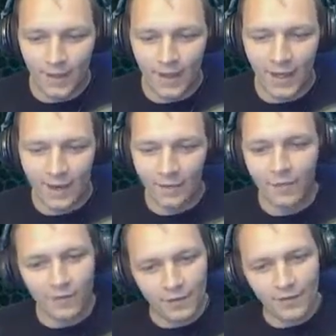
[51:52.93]
have
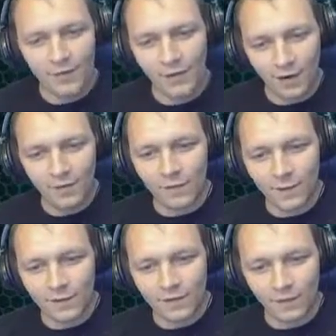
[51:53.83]
certain
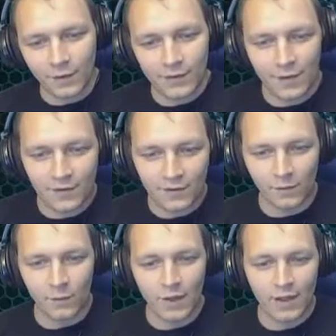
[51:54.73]
feminist views in
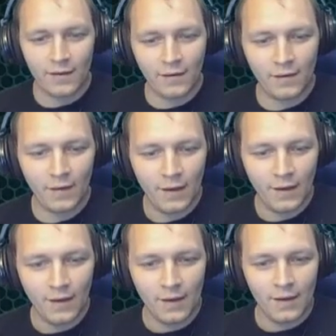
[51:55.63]
some ways,
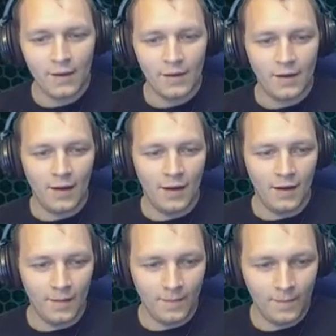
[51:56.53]

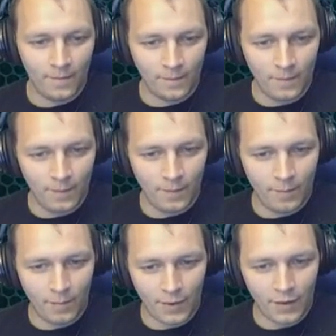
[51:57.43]
but
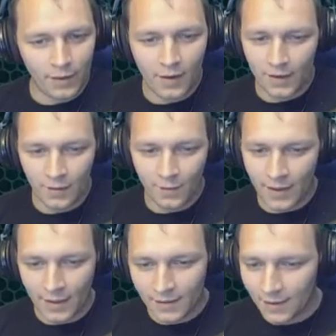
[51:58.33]
not in the
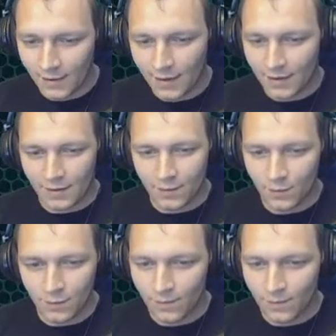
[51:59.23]
ways that these